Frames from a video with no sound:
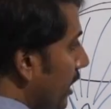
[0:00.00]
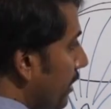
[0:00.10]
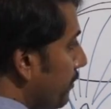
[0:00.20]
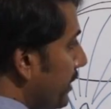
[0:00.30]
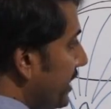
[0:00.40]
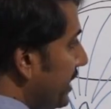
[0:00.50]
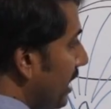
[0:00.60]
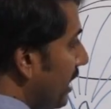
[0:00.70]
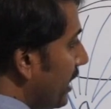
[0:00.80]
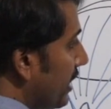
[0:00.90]
a
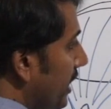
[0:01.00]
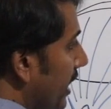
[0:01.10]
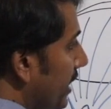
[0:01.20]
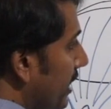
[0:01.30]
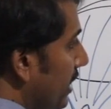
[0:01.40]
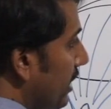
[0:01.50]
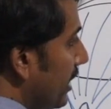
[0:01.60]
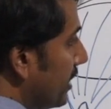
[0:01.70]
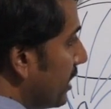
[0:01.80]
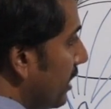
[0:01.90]
medial layer and a
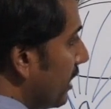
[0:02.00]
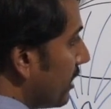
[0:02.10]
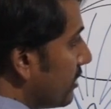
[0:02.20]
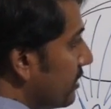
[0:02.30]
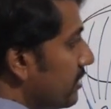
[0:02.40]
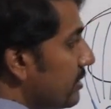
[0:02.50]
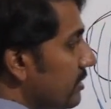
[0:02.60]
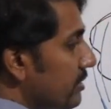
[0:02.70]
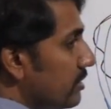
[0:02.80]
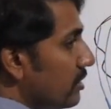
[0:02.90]
lateral layer.
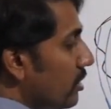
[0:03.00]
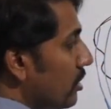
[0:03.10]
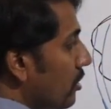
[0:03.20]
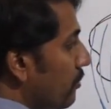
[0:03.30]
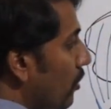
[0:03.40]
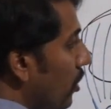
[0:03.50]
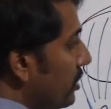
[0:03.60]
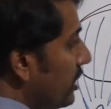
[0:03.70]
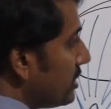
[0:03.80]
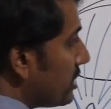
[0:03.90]

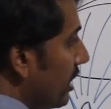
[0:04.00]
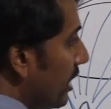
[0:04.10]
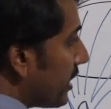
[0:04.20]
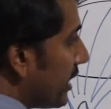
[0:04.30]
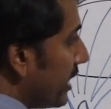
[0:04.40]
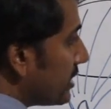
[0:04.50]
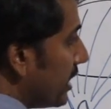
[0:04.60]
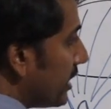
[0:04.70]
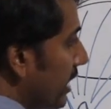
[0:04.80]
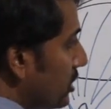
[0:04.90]
Both these layers
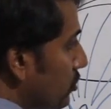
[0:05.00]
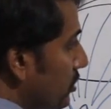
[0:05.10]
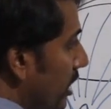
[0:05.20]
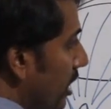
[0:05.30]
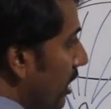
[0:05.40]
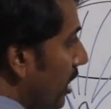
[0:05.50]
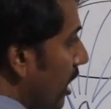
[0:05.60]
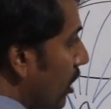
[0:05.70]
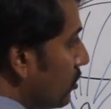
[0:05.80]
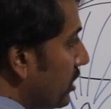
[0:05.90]
get attached to the
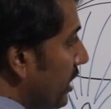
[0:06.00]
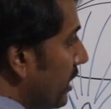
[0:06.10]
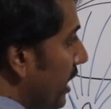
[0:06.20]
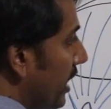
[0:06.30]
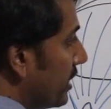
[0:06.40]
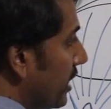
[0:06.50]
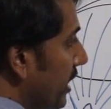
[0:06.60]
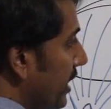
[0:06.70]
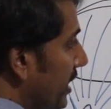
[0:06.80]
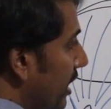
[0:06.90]
outer and
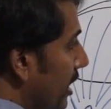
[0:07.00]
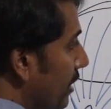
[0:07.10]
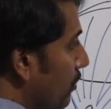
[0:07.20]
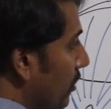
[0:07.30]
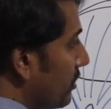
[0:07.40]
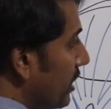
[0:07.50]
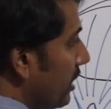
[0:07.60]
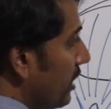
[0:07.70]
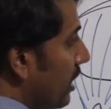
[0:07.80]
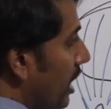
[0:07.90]
the inner lip of
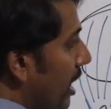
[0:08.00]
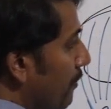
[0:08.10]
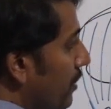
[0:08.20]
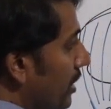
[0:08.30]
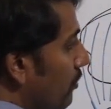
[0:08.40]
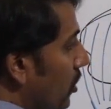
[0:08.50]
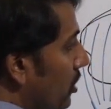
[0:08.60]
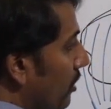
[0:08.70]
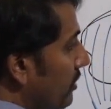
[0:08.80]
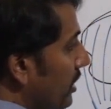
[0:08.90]
the upper
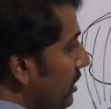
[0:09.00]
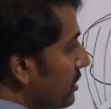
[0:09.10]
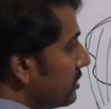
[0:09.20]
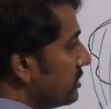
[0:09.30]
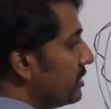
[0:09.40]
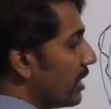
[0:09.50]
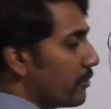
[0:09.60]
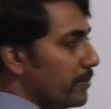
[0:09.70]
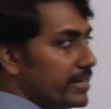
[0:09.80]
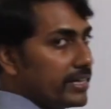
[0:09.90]
border of the
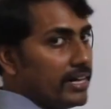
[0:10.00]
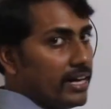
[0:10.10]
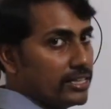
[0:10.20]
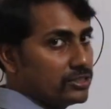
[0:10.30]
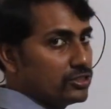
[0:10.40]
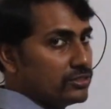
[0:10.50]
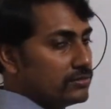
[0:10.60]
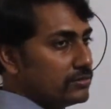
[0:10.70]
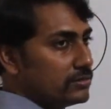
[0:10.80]
zygomatic arch.